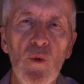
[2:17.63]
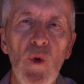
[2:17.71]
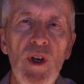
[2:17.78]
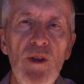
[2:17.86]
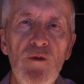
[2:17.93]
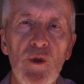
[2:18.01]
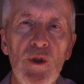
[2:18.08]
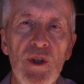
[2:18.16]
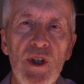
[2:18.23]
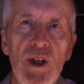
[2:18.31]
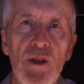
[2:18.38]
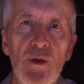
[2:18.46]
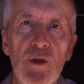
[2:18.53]
wait for a
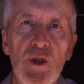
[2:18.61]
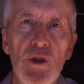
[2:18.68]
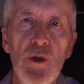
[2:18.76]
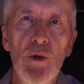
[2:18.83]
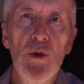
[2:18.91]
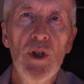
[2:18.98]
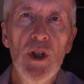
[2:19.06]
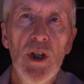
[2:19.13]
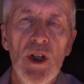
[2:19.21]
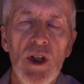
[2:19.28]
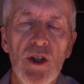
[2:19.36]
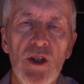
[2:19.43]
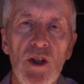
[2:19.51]
day or two.
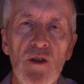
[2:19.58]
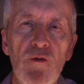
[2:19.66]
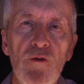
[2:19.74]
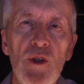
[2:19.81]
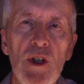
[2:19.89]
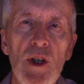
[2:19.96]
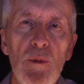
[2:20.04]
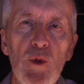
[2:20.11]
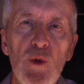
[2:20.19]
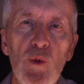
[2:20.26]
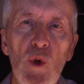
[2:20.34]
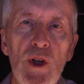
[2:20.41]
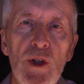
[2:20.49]
Did it fill up
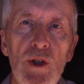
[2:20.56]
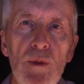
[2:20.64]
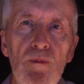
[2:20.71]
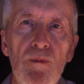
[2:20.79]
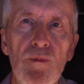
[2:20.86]
with water?